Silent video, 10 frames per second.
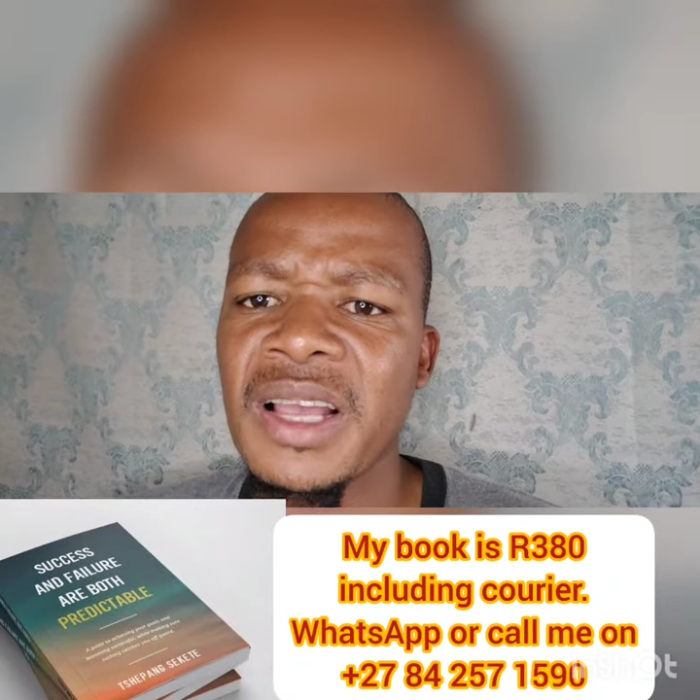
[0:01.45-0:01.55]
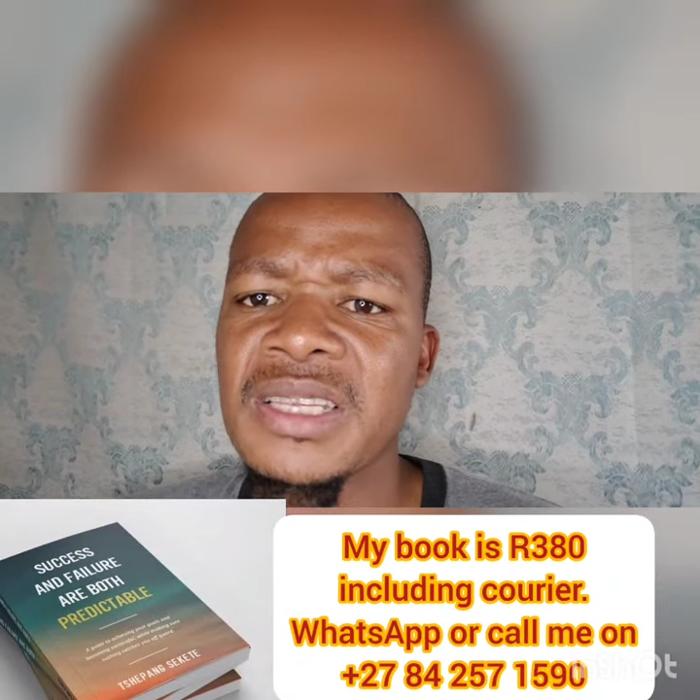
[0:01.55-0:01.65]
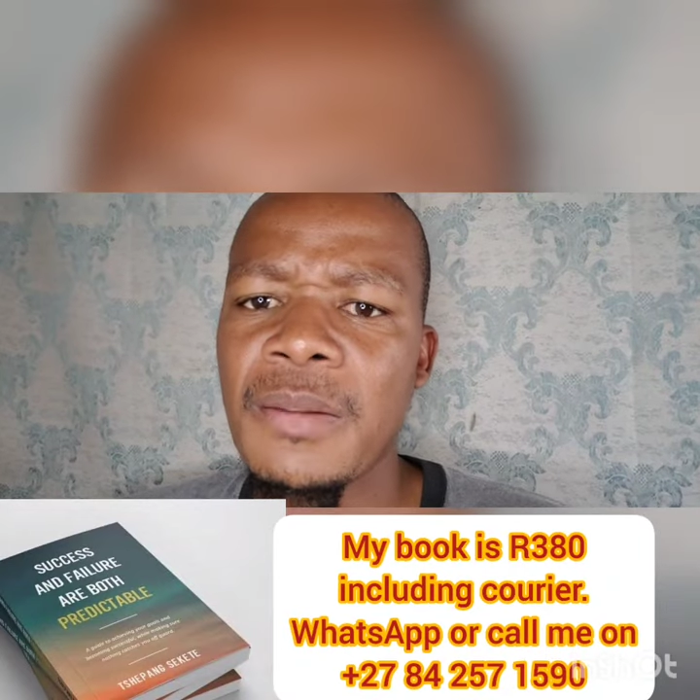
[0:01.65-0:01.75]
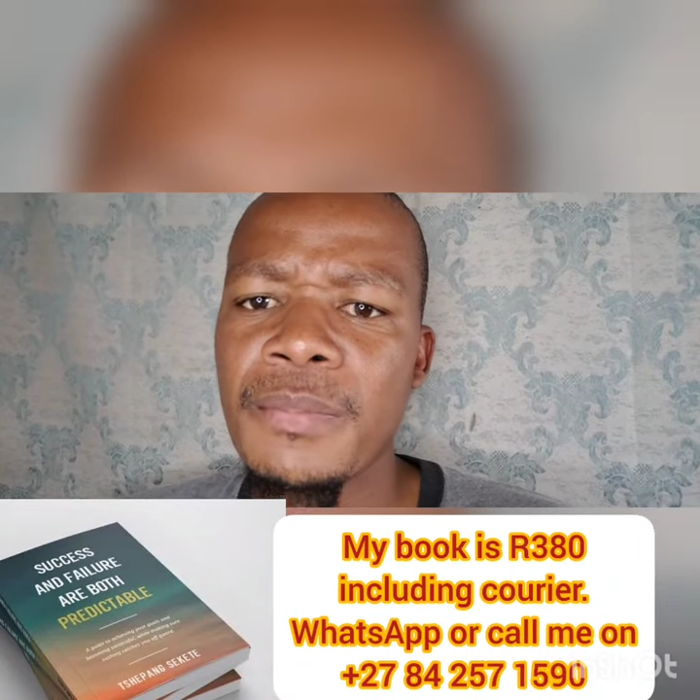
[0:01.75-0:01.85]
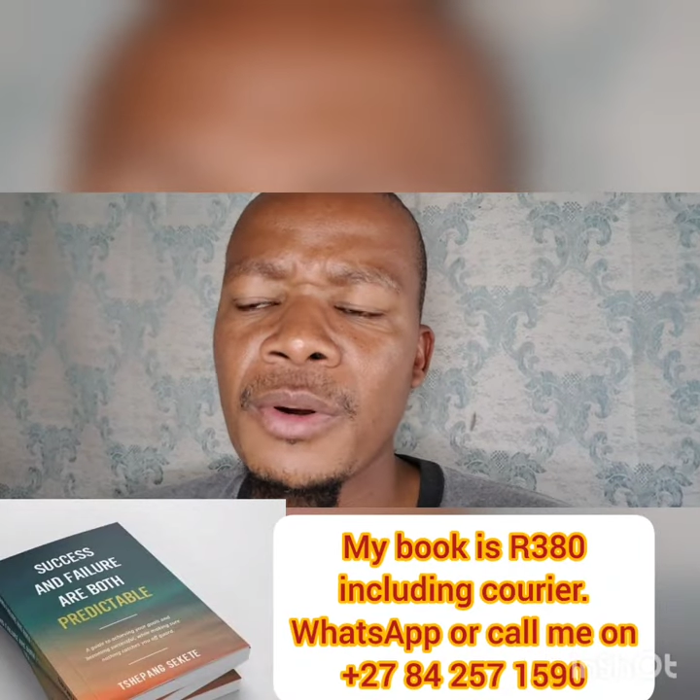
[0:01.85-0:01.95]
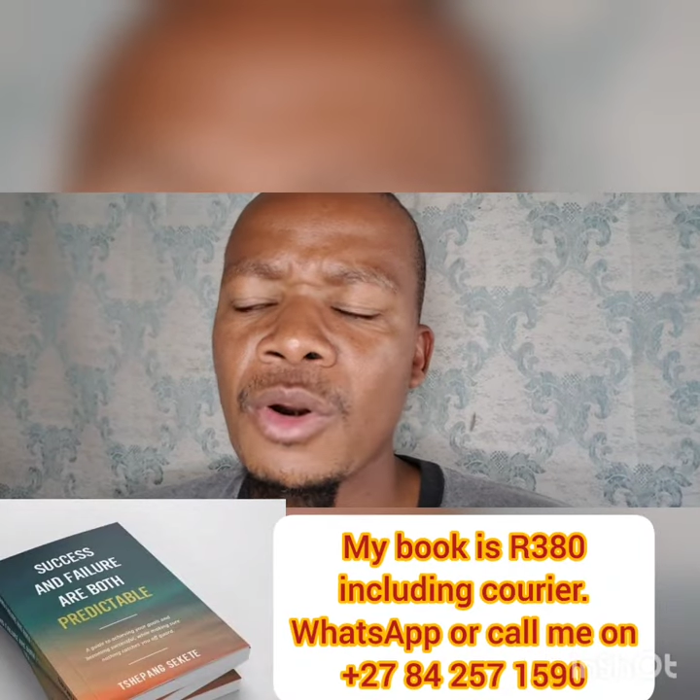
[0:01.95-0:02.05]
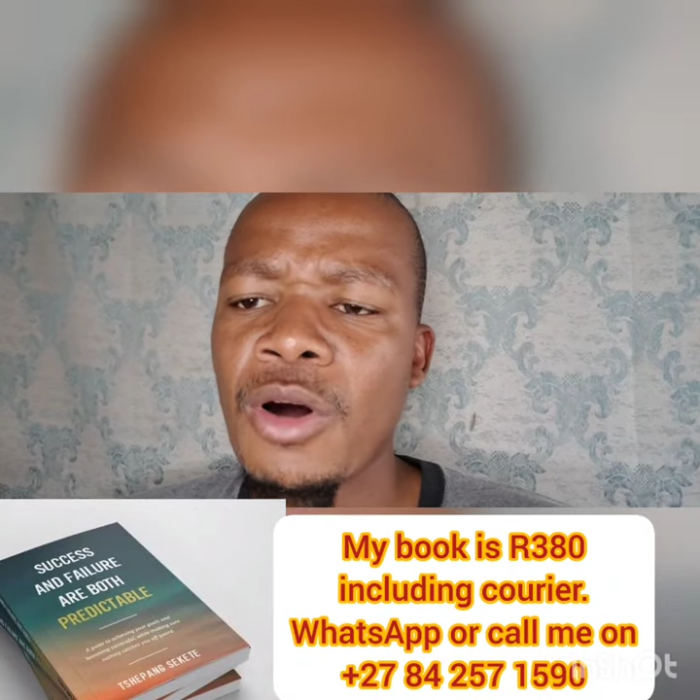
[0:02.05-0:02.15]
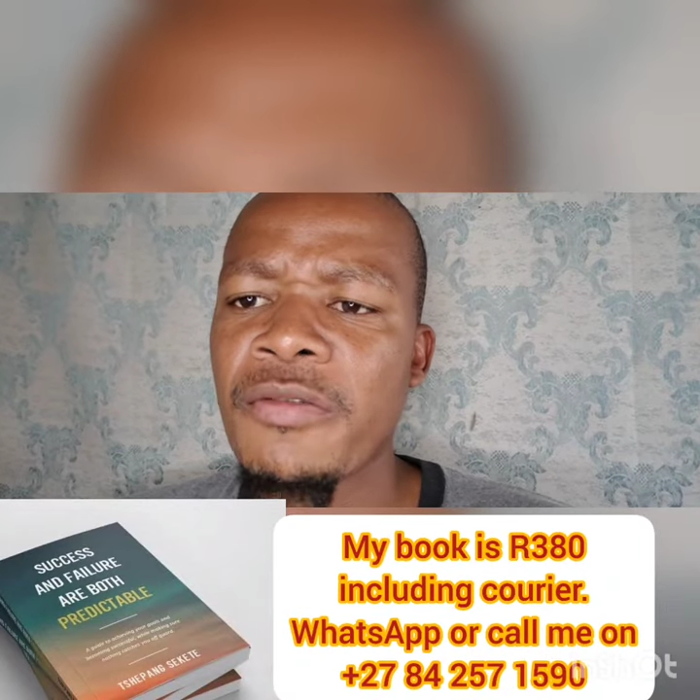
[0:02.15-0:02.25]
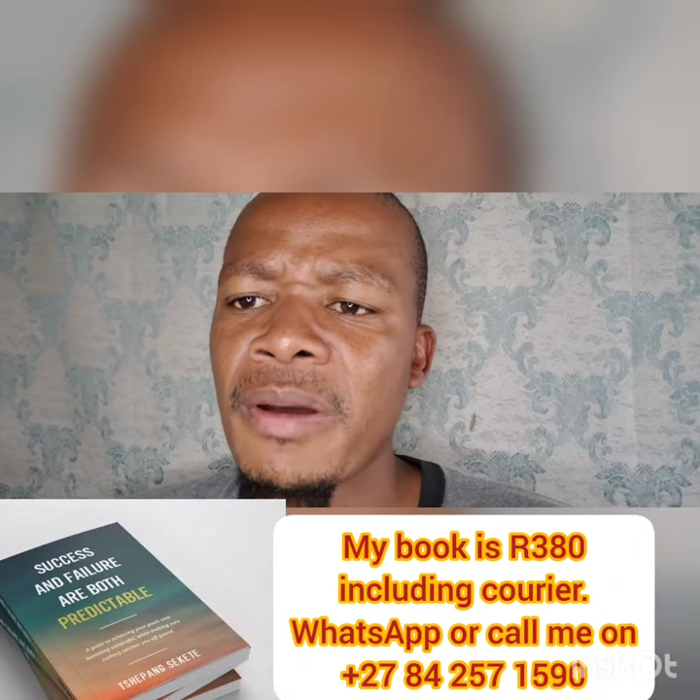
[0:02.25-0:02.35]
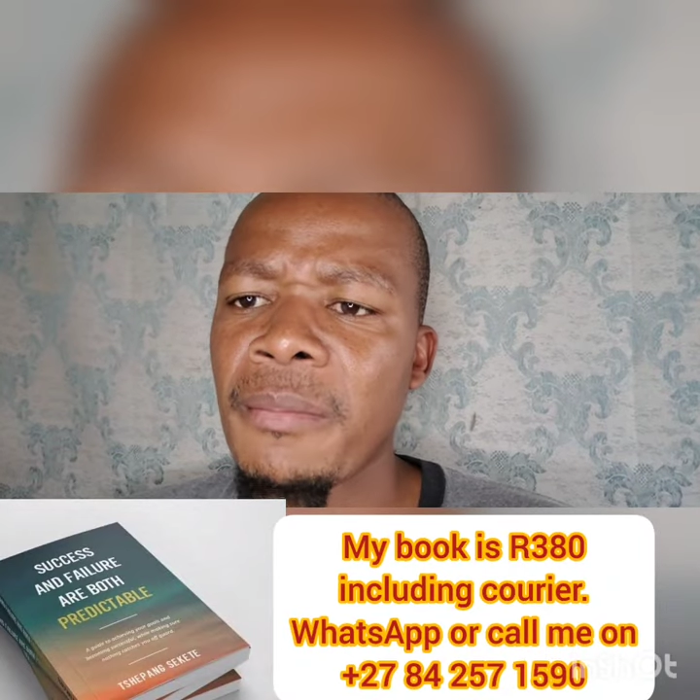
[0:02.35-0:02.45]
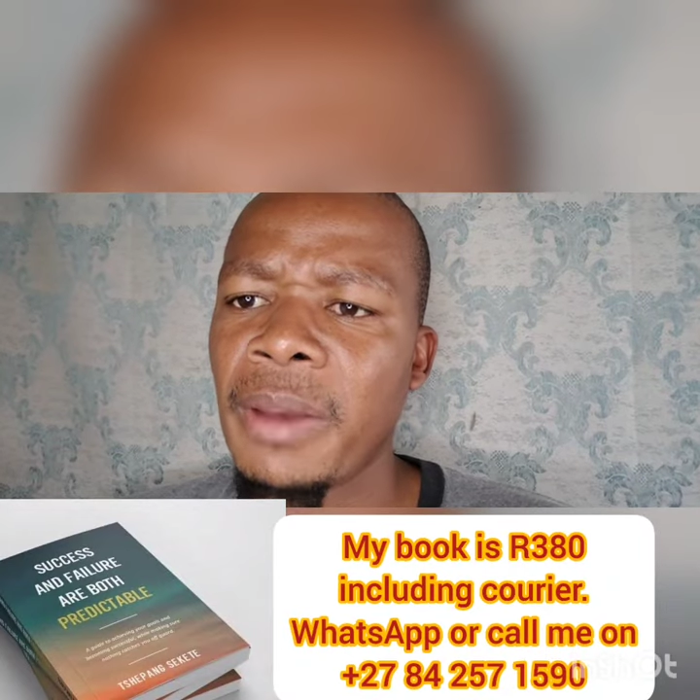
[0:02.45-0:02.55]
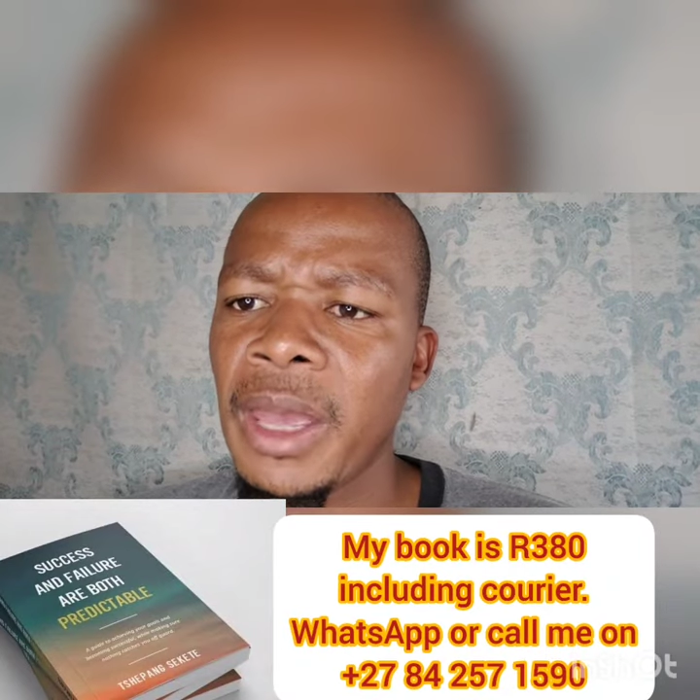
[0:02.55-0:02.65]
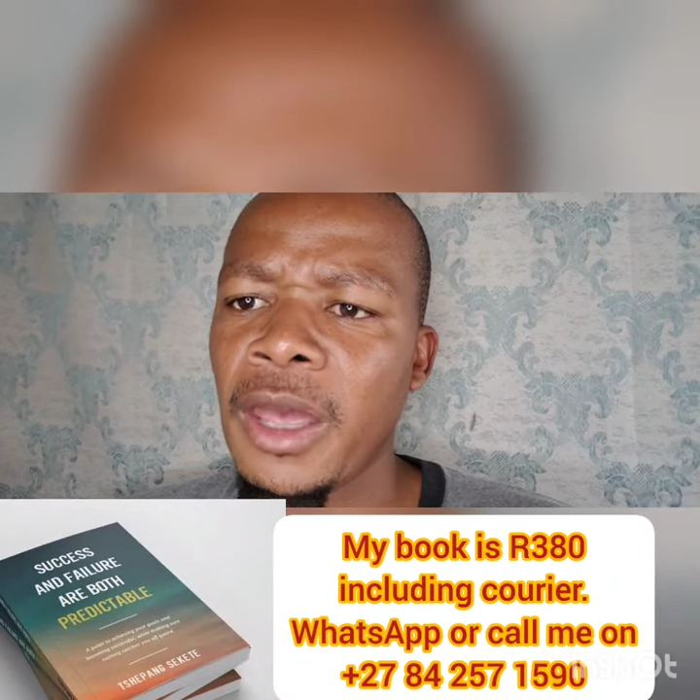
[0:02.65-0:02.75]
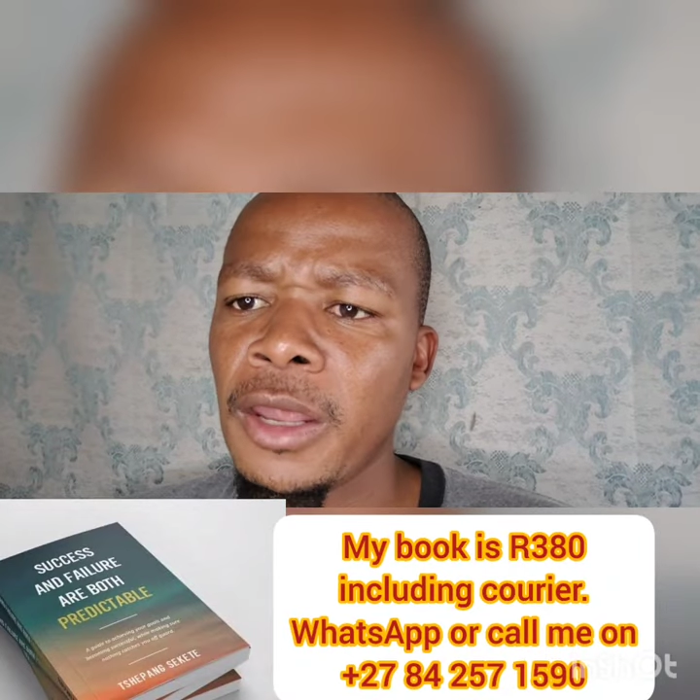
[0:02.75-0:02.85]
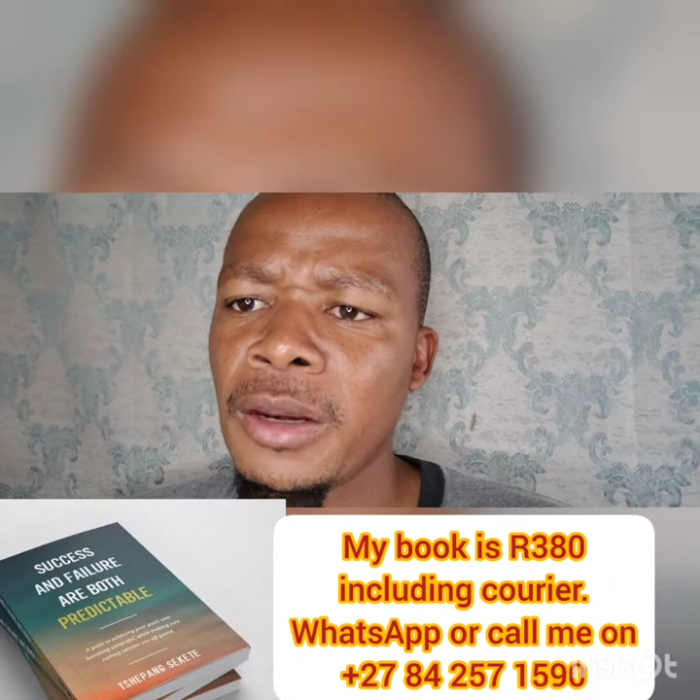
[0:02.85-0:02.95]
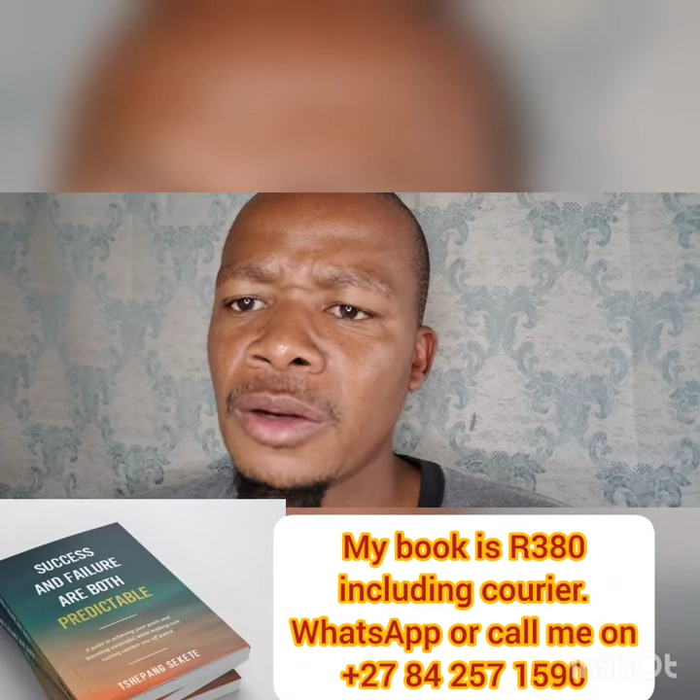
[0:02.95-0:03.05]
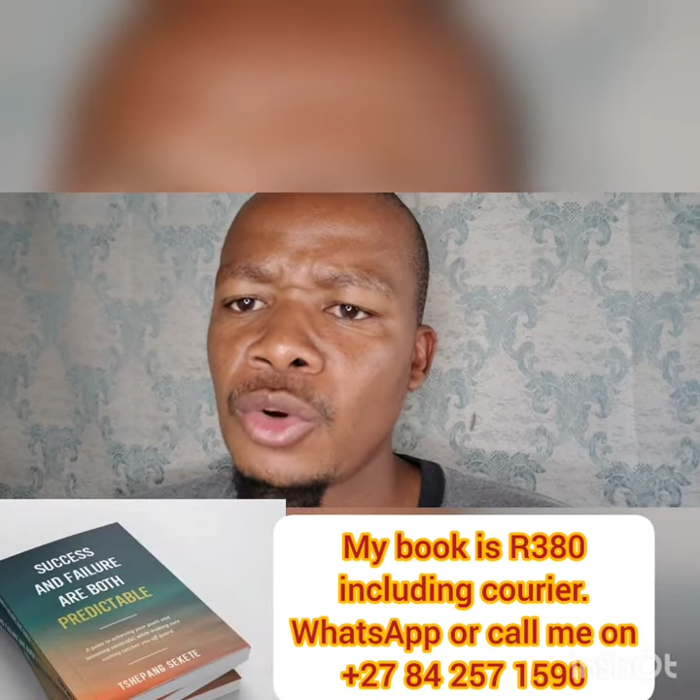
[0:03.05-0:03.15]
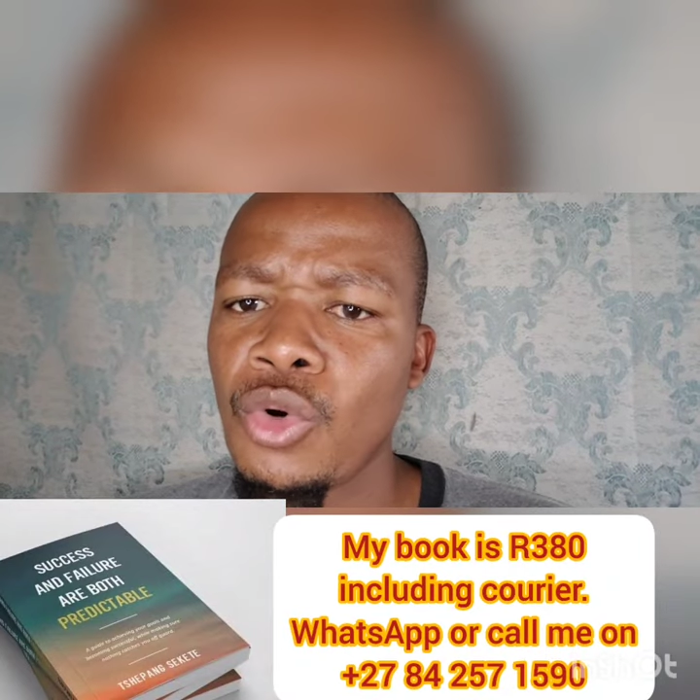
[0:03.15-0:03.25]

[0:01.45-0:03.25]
example of a man